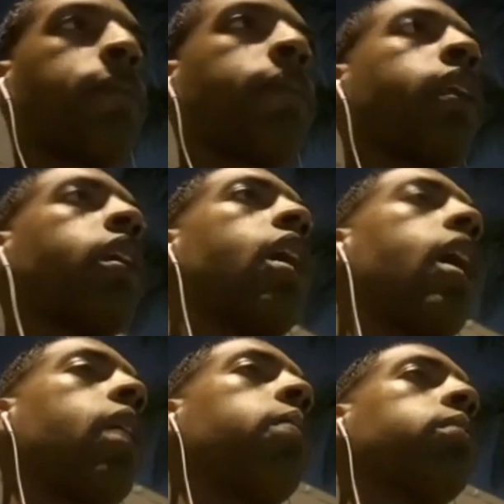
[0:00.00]

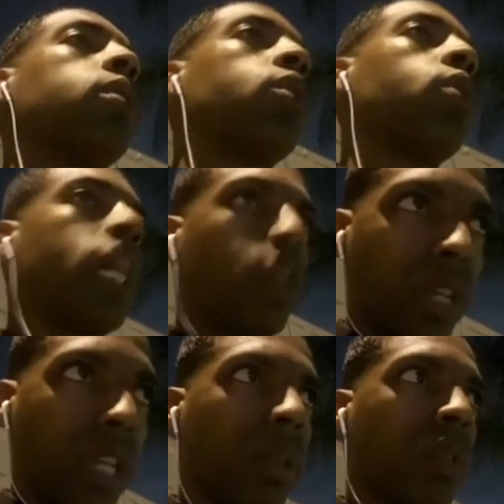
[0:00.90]
So I know the
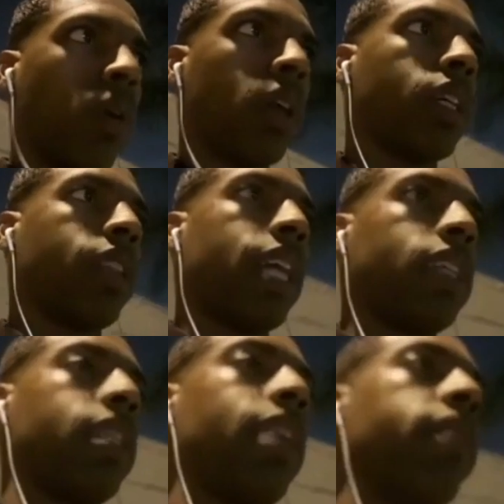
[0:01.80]
enemy is watching. That is a
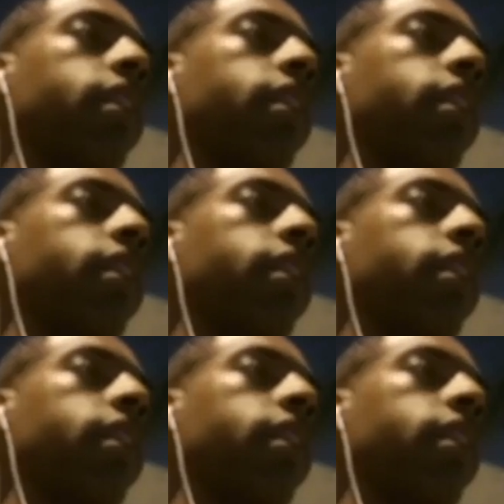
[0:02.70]
definite.